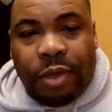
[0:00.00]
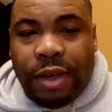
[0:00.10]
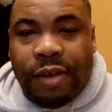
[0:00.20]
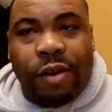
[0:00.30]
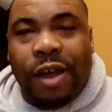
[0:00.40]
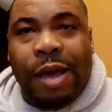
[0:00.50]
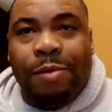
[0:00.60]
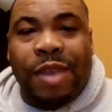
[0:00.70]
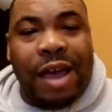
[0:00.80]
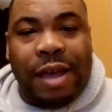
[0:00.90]
these are
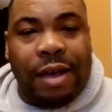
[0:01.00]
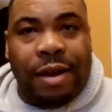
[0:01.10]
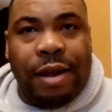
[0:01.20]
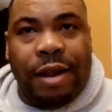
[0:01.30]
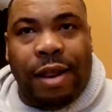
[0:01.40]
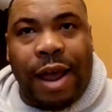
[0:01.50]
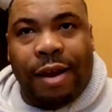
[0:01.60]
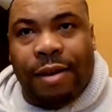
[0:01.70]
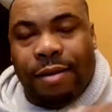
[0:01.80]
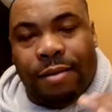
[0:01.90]
games that
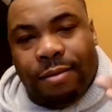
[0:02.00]
like